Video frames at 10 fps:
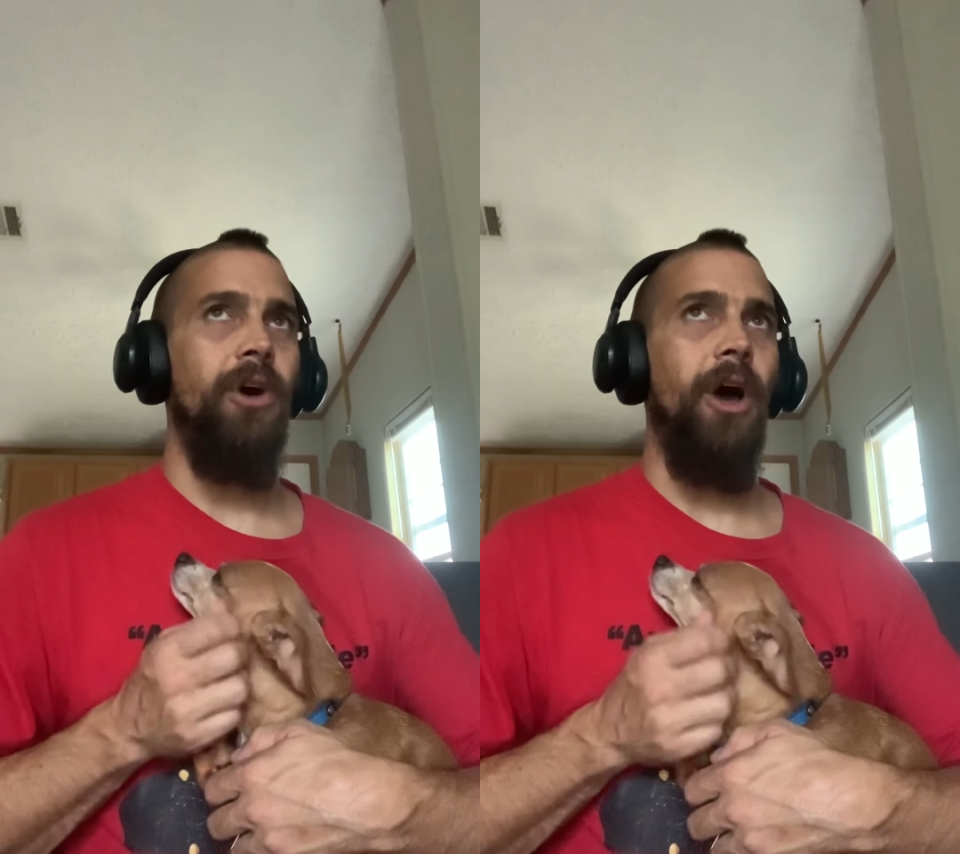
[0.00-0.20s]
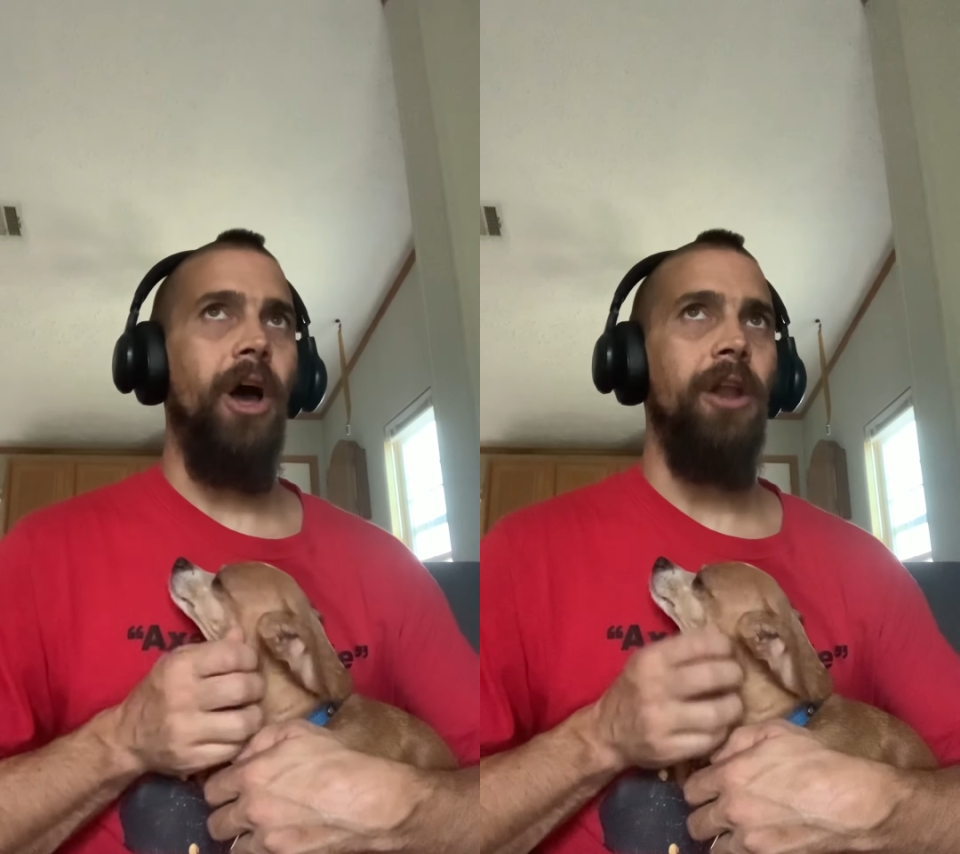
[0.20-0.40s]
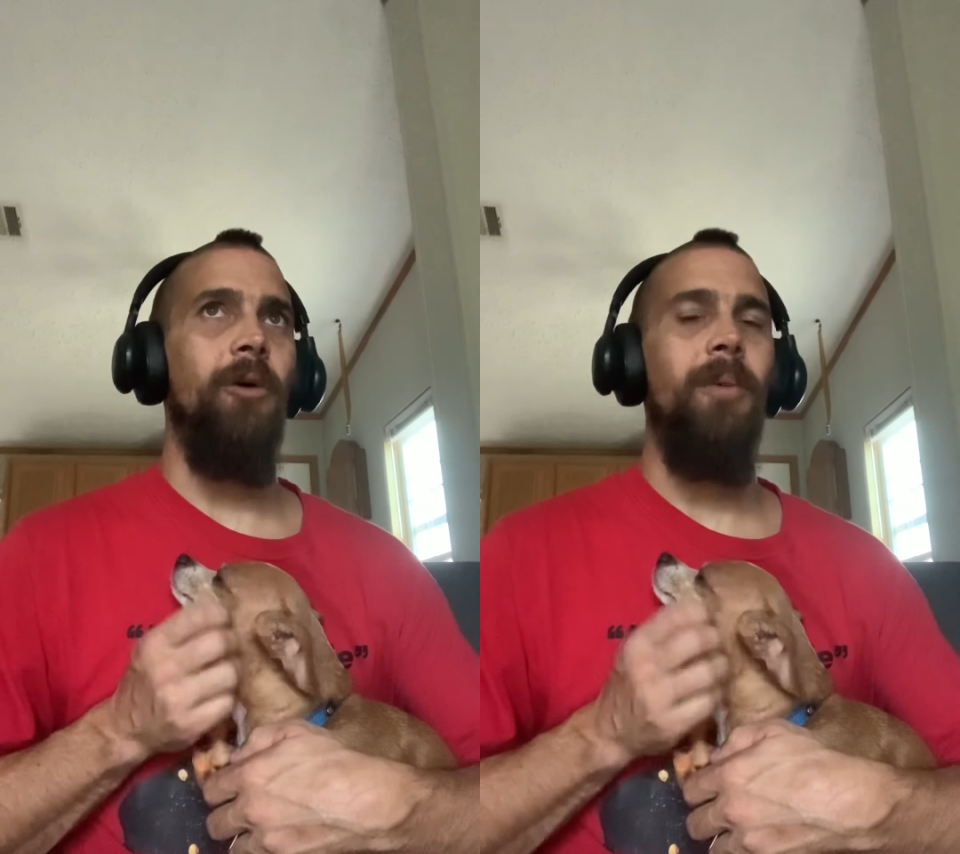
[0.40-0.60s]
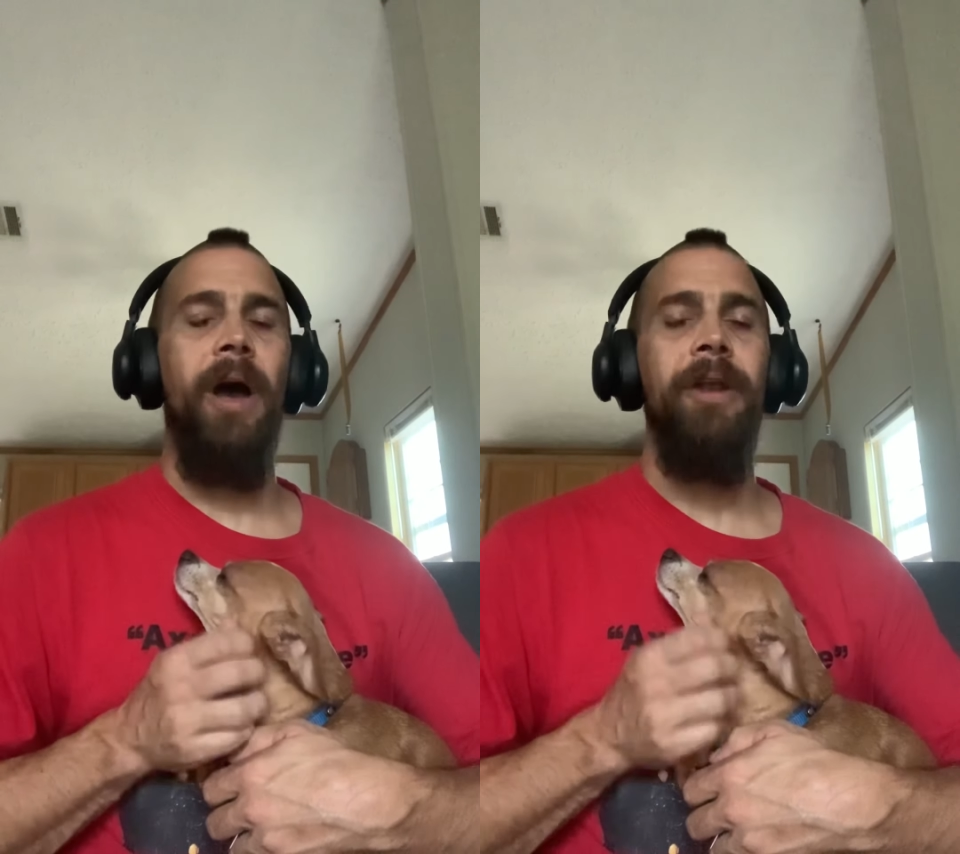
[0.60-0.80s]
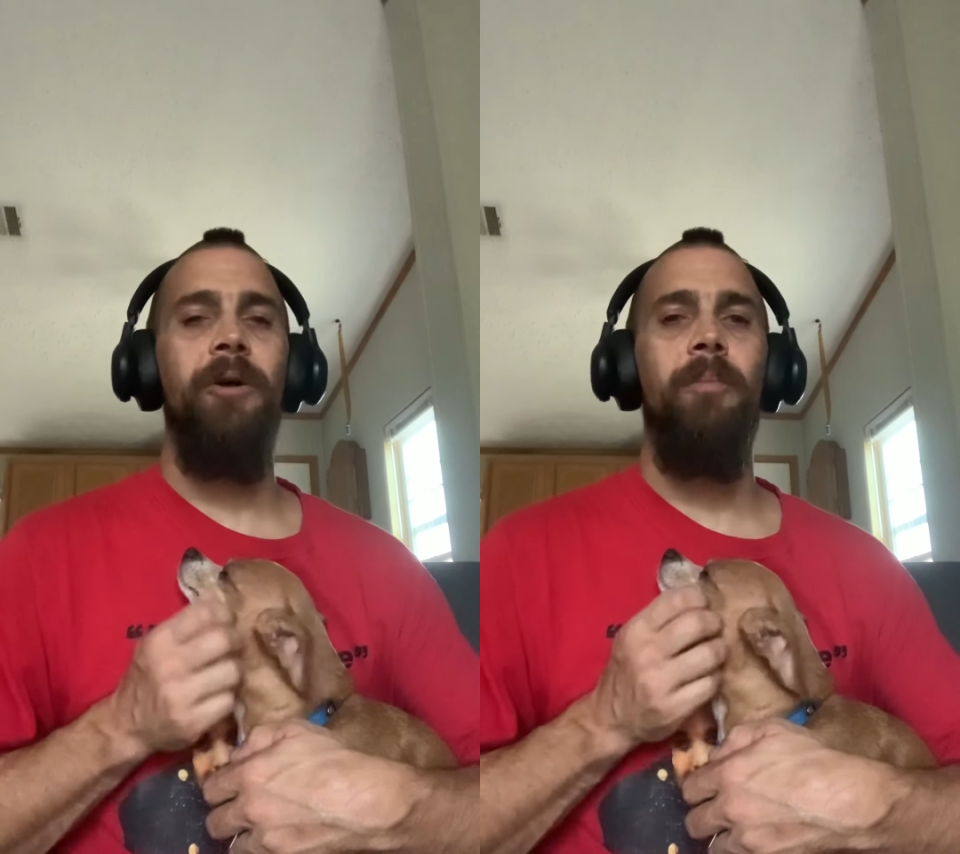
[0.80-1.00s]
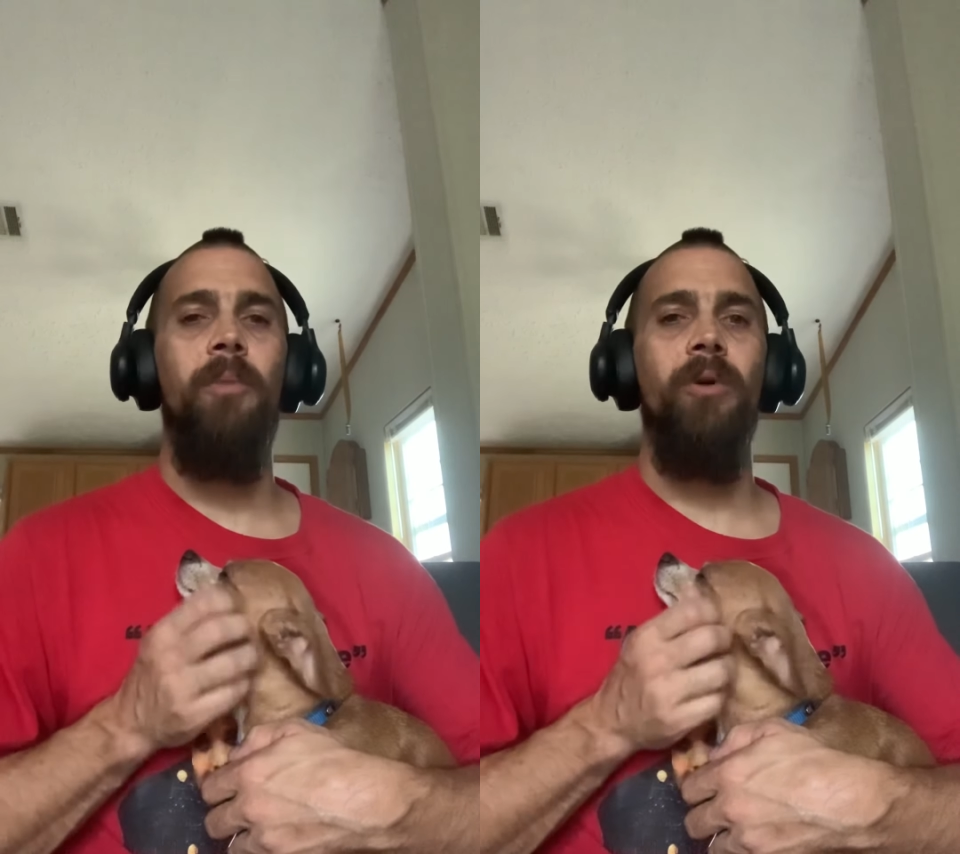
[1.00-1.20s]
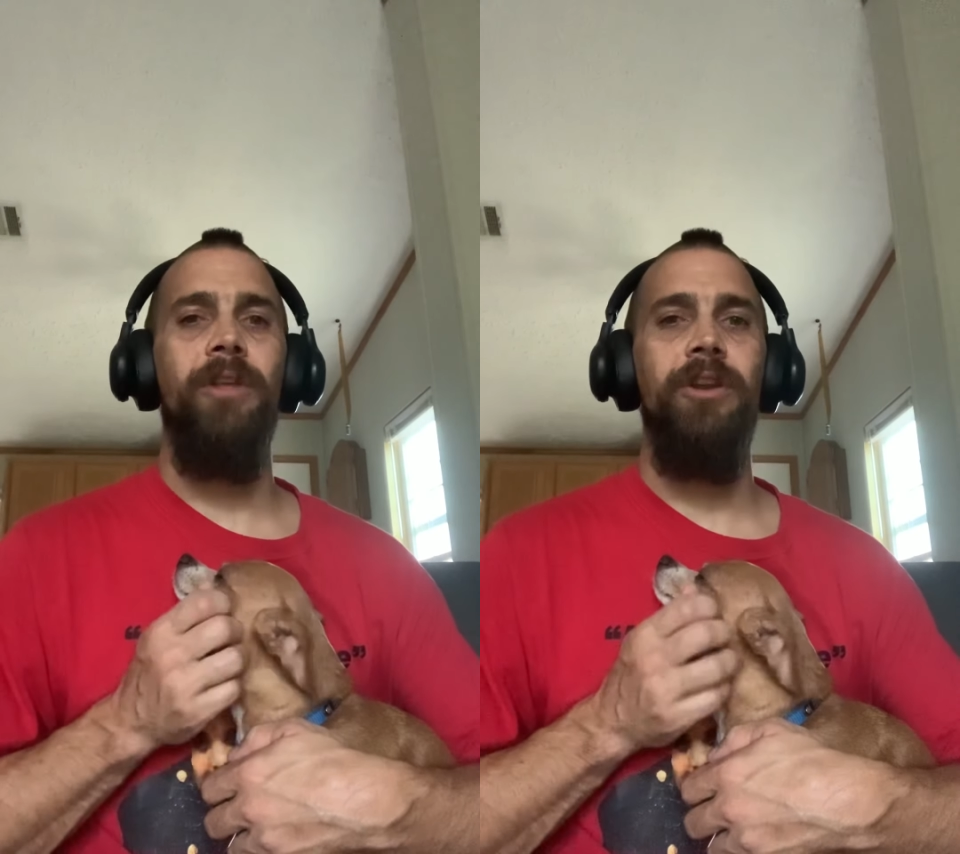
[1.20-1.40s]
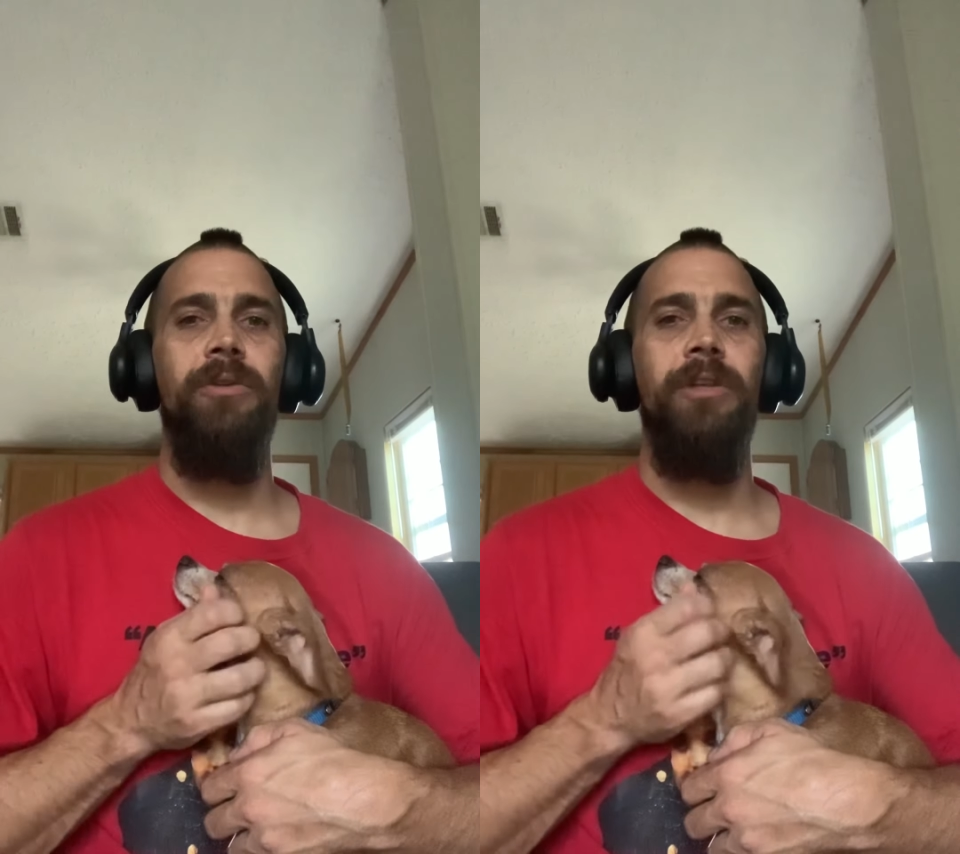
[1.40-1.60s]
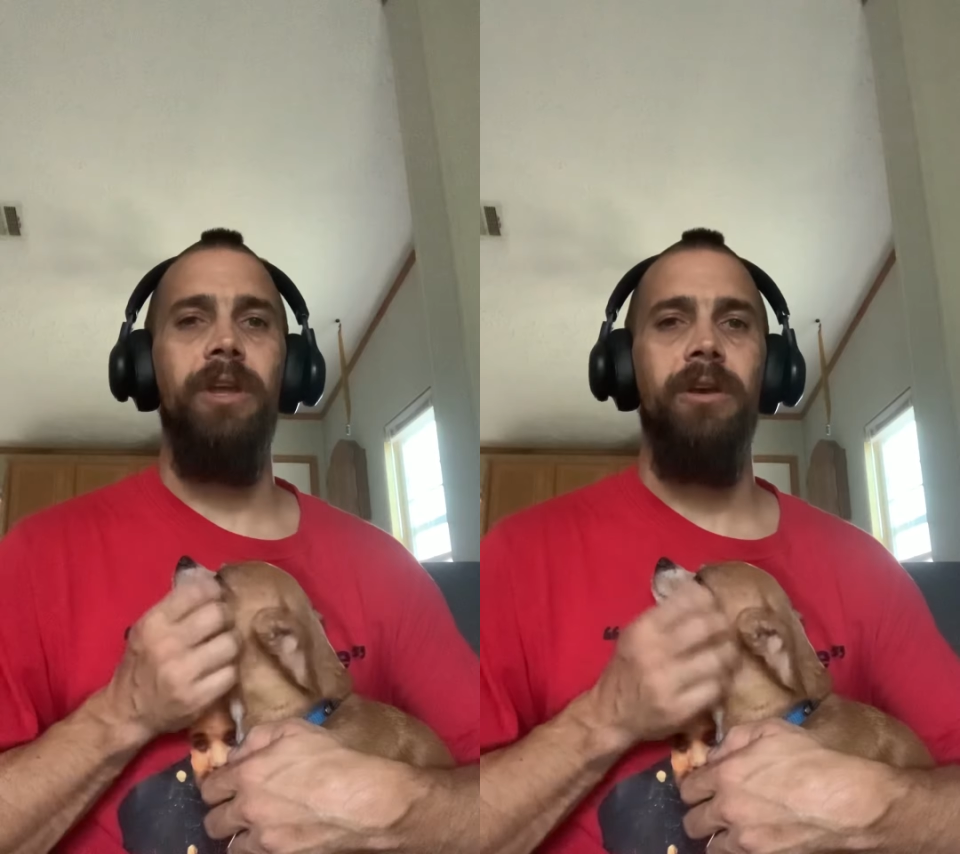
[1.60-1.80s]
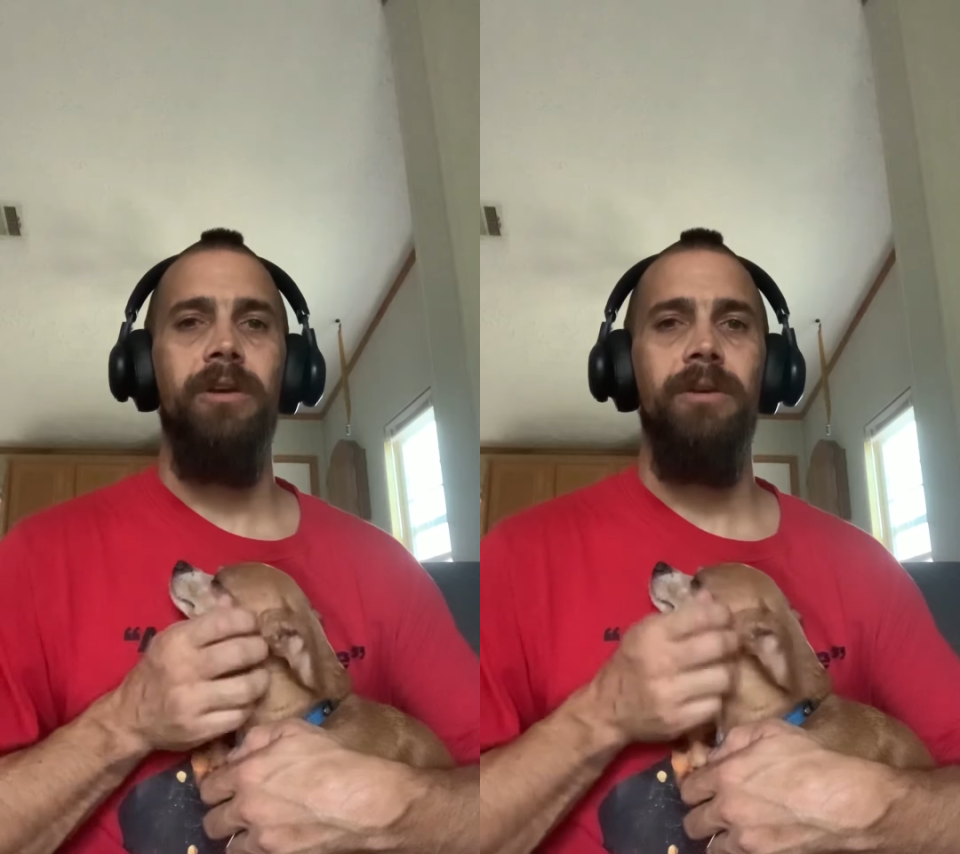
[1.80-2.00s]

I know, I know more than you think.